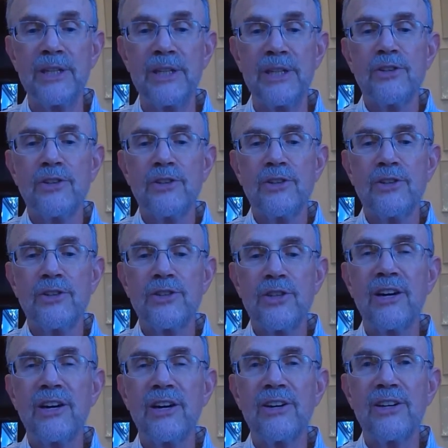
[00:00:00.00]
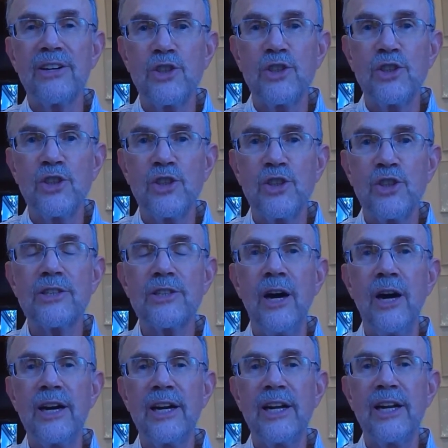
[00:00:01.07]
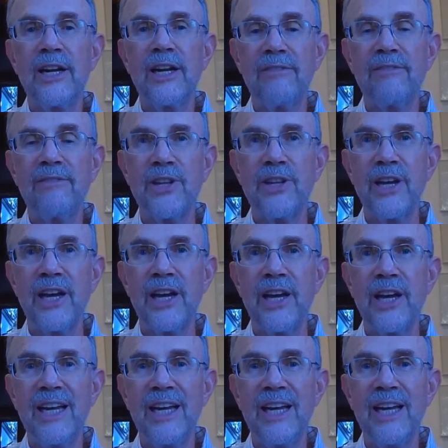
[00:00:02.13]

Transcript: So there is just not any evidence that